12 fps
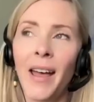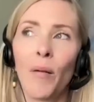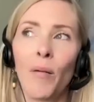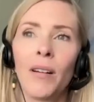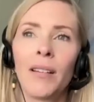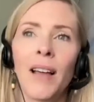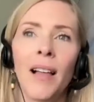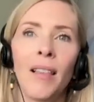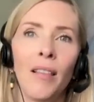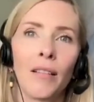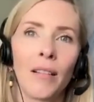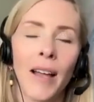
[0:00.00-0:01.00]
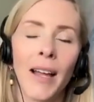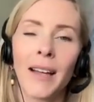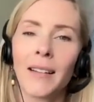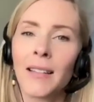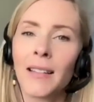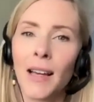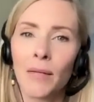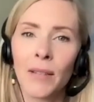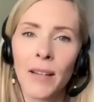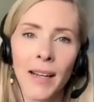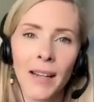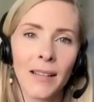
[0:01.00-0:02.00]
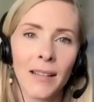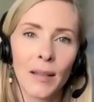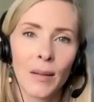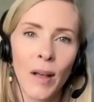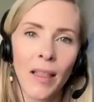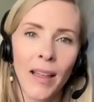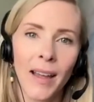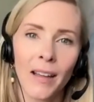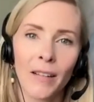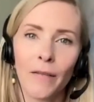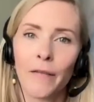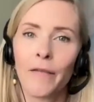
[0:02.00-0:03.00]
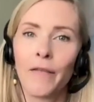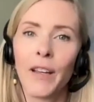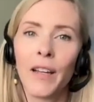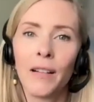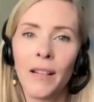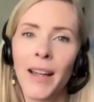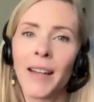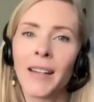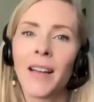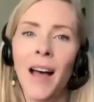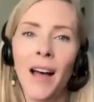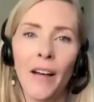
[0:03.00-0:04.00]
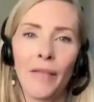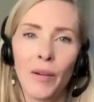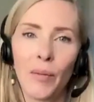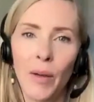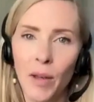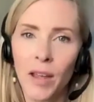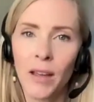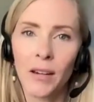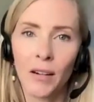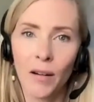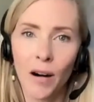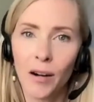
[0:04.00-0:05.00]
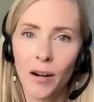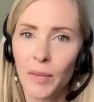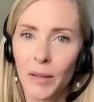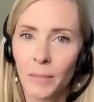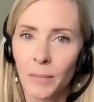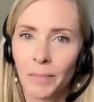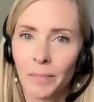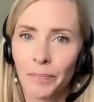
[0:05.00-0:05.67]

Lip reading: And what does that look like and sound like and smell like and feel like to have your baby in your arms?